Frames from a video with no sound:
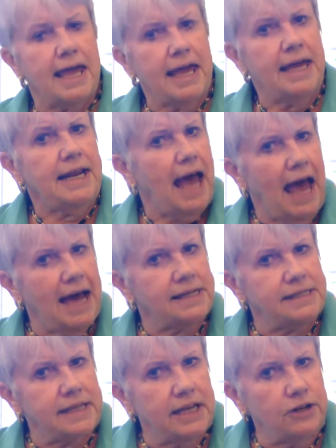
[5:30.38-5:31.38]
It
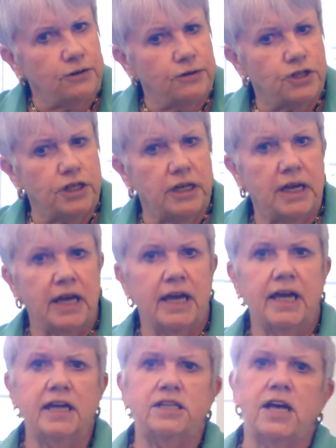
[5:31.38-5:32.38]
has energy.
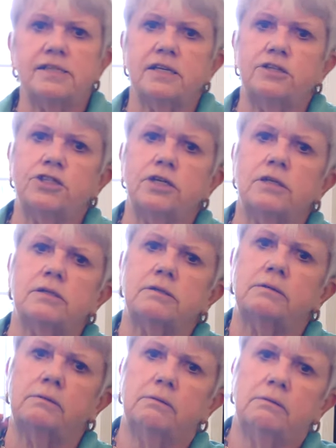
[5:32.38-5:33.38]
It doesn't just,